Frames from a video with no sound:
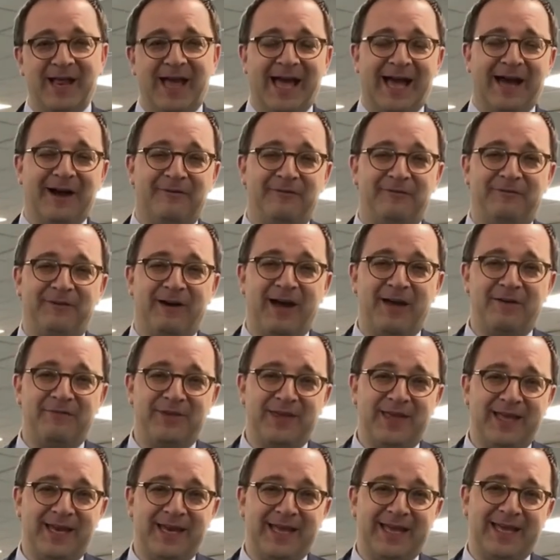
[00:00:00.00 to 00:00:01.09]
our
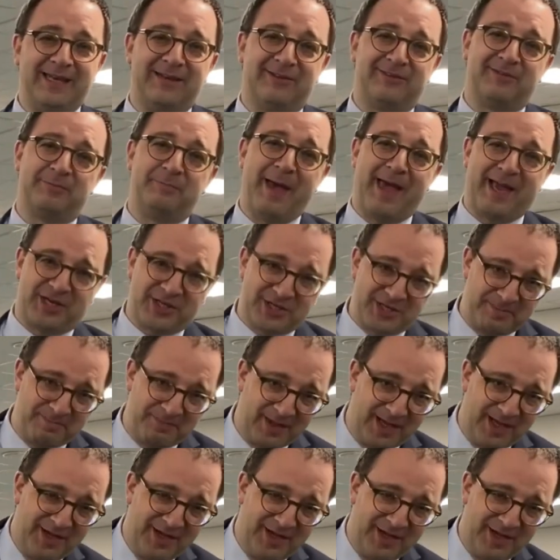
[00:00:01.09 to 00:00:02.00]
5-yearly inspection